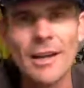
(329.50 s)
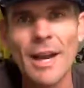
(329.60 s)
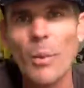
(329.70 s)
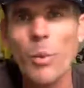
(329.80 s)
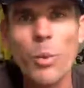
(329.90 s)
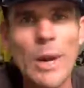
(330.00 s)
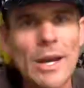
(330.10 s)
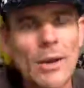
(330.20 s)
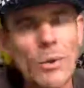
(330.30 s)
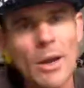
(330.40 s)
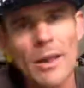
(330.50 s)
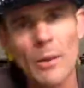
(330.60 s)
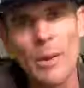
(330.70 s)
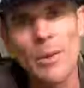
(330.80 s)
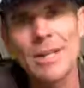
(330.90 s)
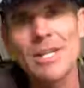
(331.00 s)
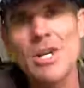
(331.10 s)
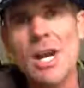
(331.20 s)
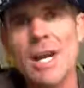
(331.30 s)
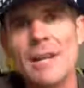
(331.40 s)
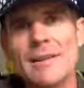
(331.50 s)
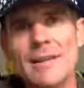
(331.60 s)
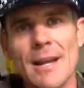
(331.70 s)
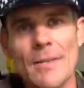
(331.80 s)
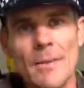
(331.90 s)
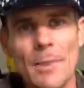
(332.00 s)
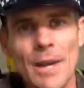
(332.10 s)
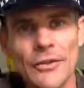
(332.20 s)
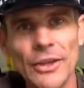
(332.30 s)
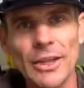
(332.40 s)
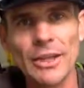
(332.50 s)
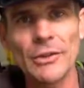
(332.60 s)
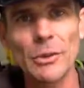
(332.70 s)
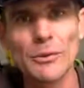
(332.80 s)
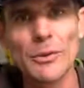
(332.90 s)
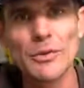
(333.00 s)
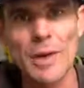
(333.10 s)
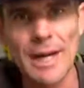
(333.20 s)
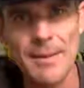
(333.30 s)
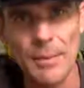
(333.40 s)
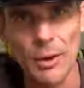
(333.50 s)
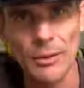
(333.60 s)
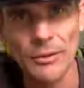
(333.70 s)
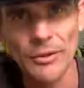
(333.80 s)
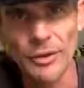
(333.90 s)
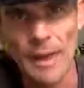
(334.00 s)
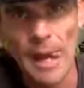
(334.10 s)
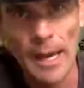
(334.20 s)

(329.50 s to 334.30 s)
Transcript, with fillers: And we don't want that. We want to change that. The best thing you can do for Drainbows